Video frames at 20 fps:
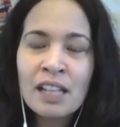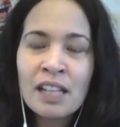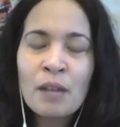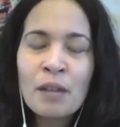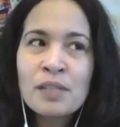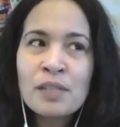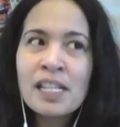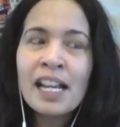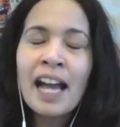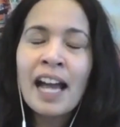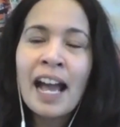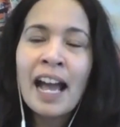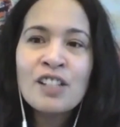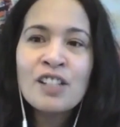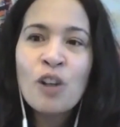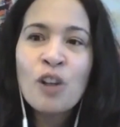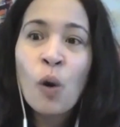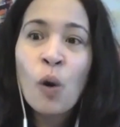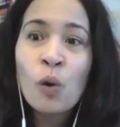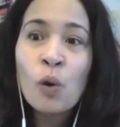I was like, I had
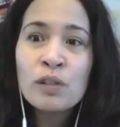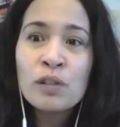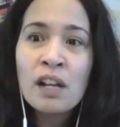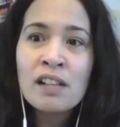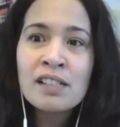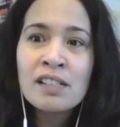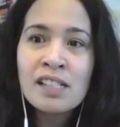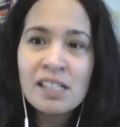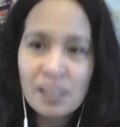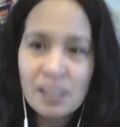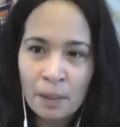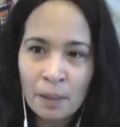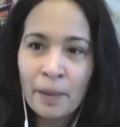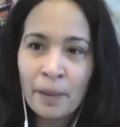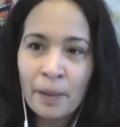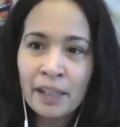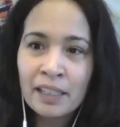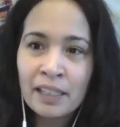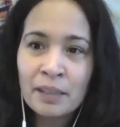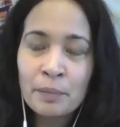to hold on to
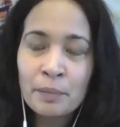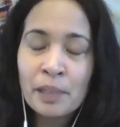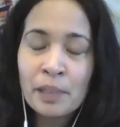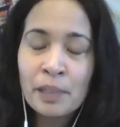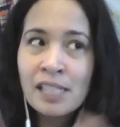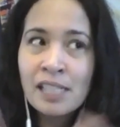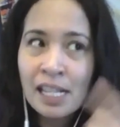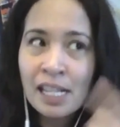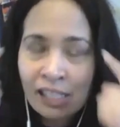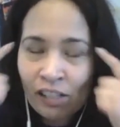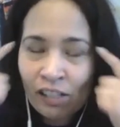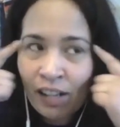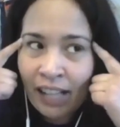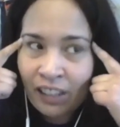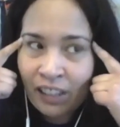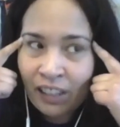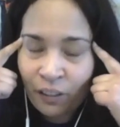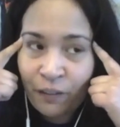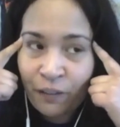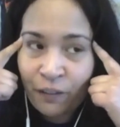somebody because I still had
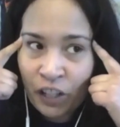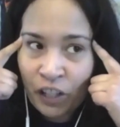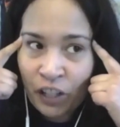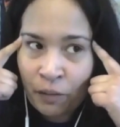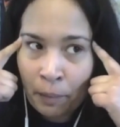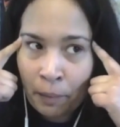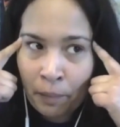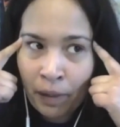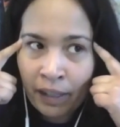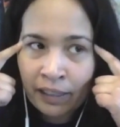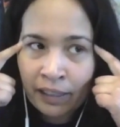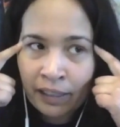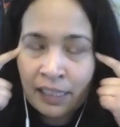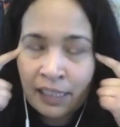the fear in my mind.